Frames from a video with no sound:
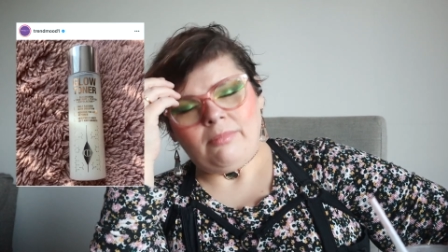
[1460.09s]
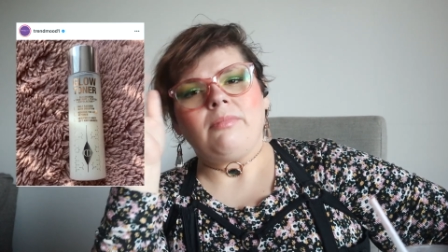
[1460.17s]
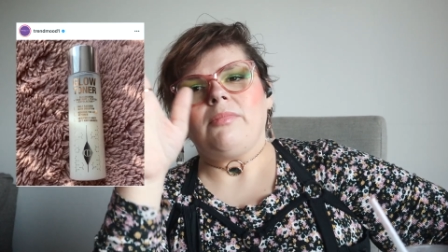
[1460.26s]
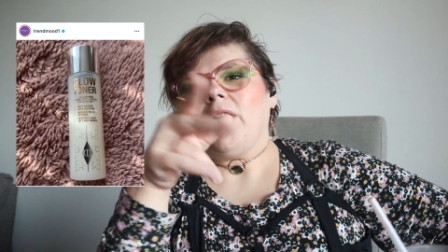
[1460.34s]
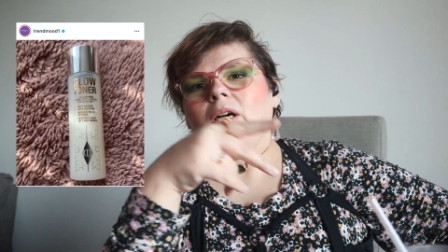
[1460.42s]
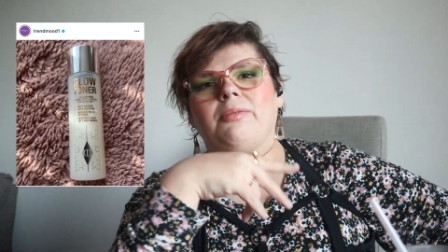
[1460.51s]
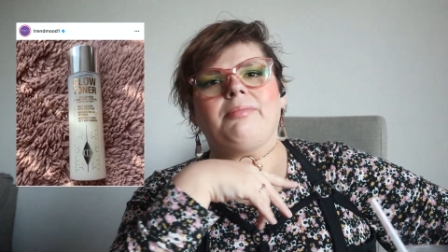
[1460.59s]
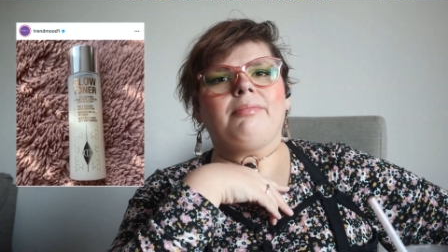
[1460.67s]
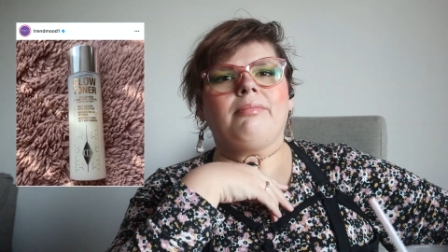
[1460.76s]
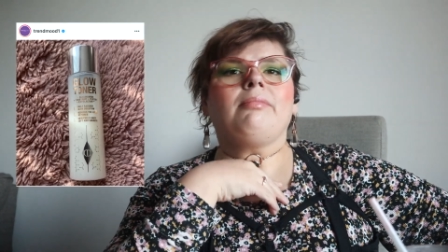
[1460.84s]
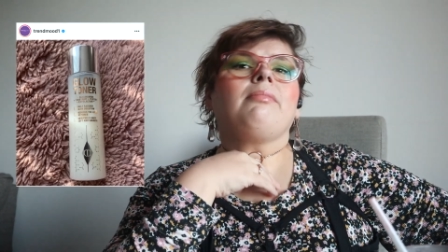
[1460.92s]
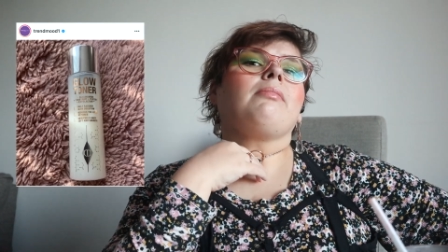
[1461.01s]
No,
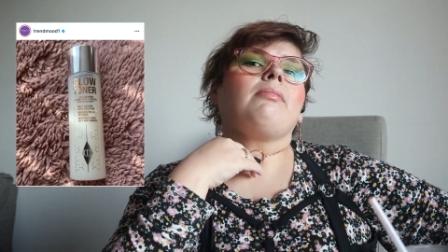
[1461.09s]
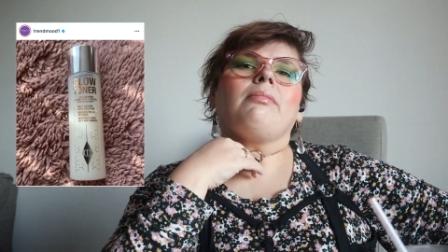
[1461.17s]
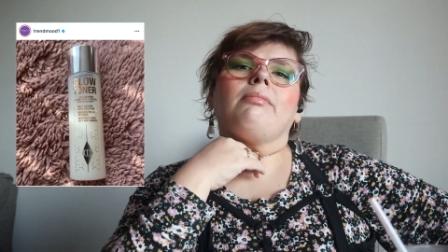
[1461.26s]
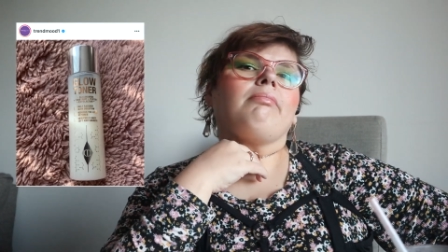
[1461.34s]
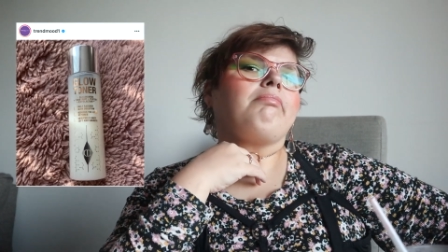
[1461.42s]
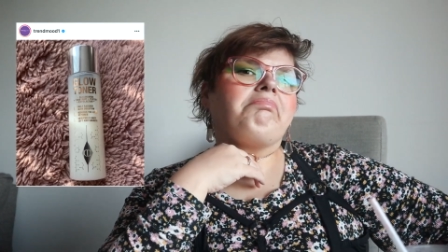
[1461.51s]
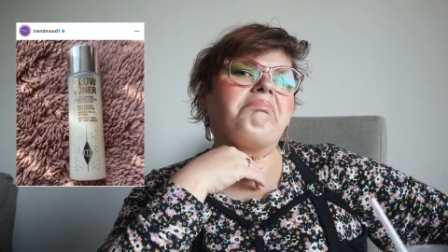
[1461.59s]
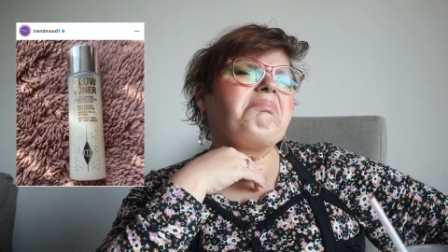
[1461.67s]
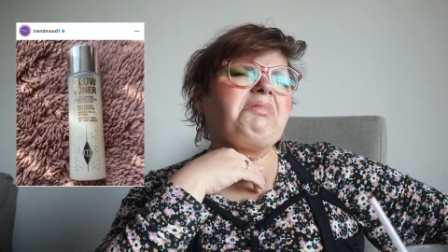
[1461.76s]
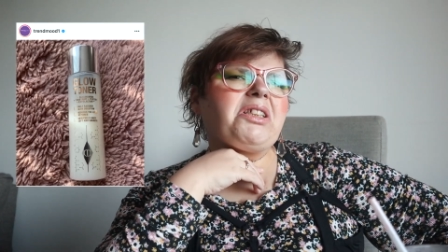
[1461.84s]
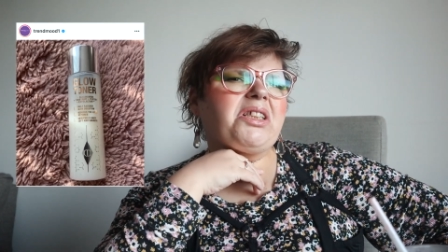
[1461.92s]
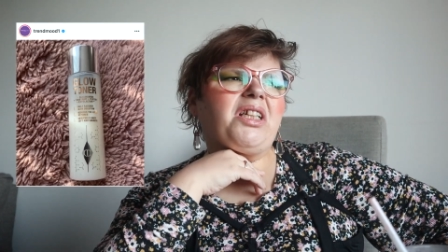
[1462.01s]

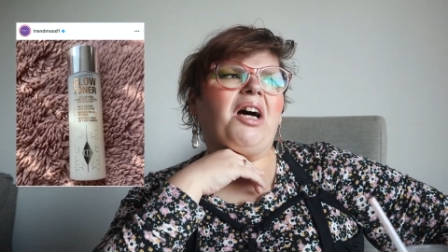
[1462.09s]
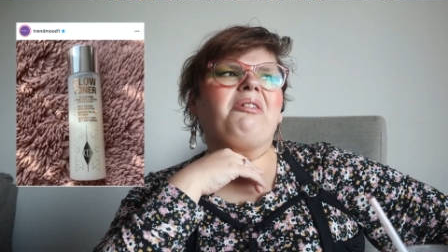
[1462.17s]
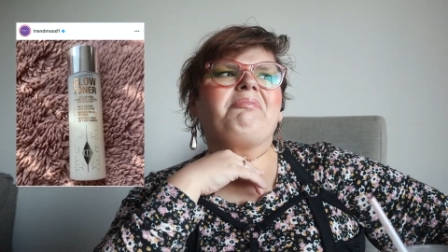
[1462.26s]
just no.